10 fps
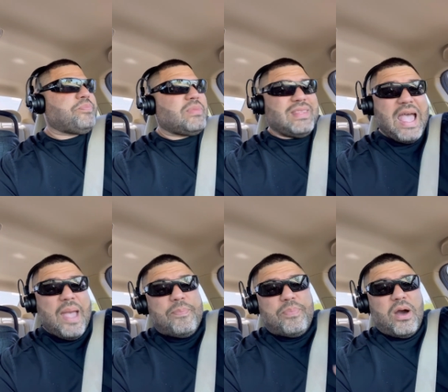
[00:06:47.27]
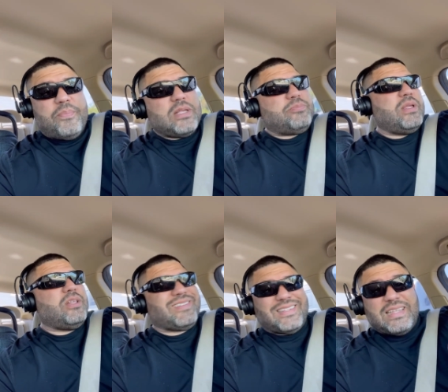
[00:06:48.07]
that pump has been
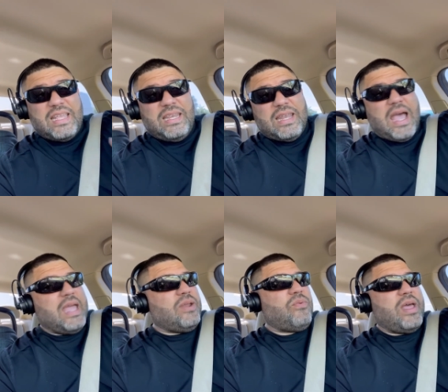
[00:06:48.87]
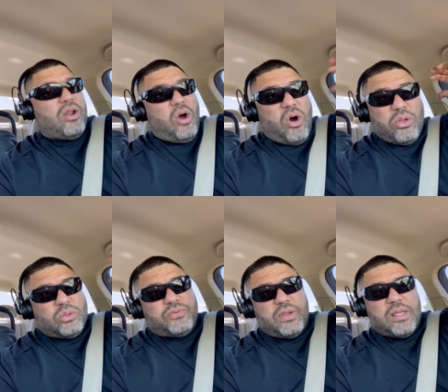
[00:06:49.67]
there since 99 and ran all
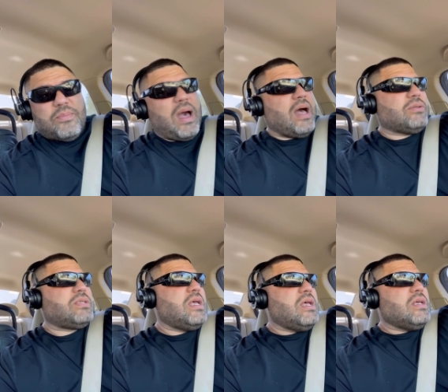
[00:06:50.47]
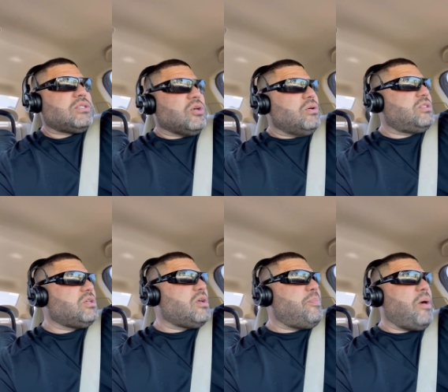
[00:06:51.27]
those freaking miles. So it's a
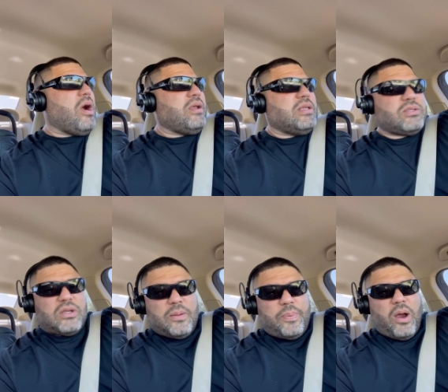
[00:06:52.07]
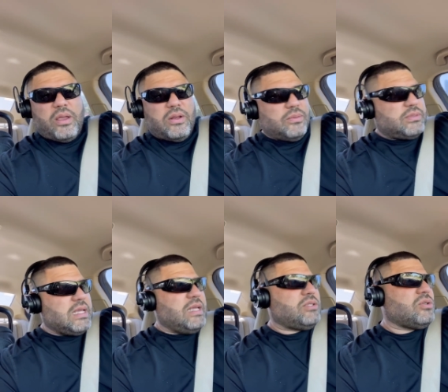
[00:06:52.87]
good part. It's a good part, you know what I'm
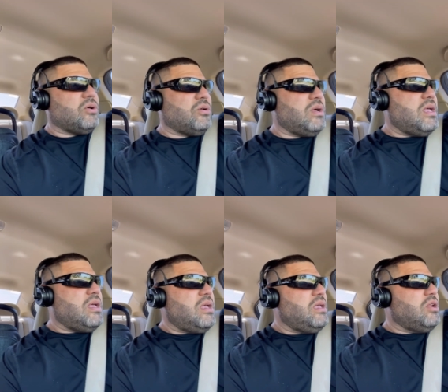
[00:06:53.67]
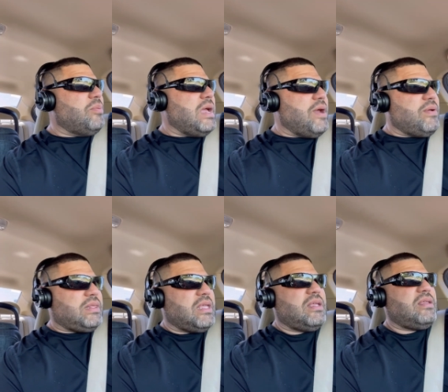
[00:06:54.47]
saying? So, but
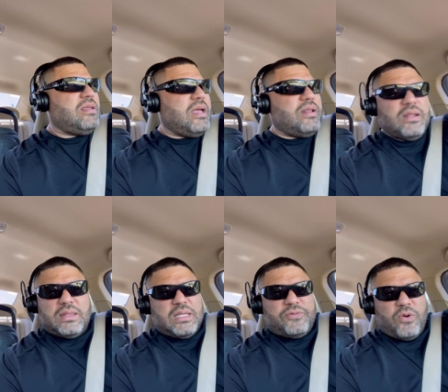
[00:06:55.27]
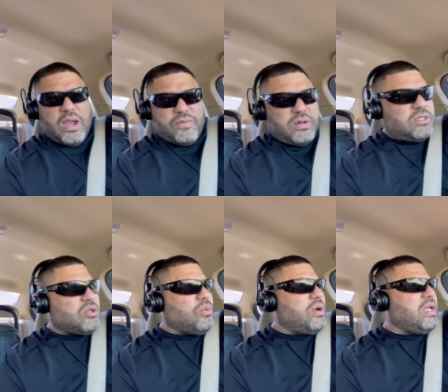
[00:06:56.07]
everything and nothing's forever.
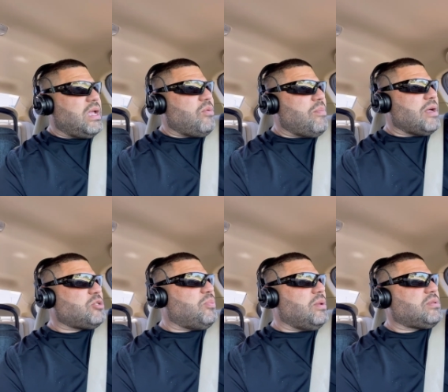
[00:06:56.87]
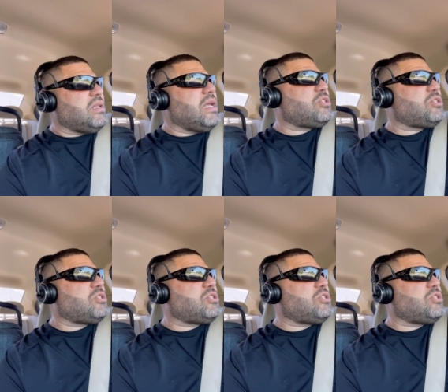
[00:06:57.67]
So we're here. We're about to pull up to the next